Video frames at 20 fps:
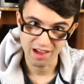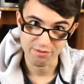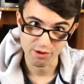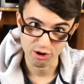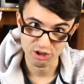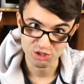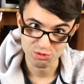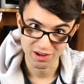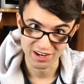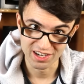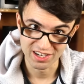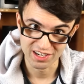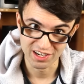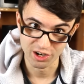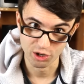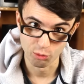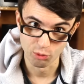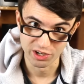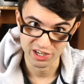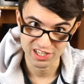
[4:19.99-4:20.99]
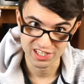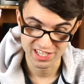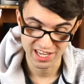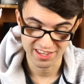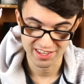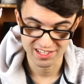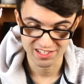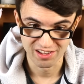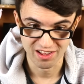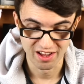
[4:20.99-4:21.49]
I've always wanted to hear Woody say
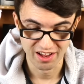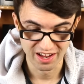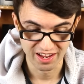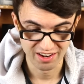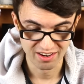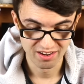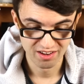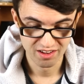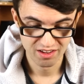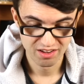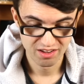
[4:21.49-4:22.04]
this line.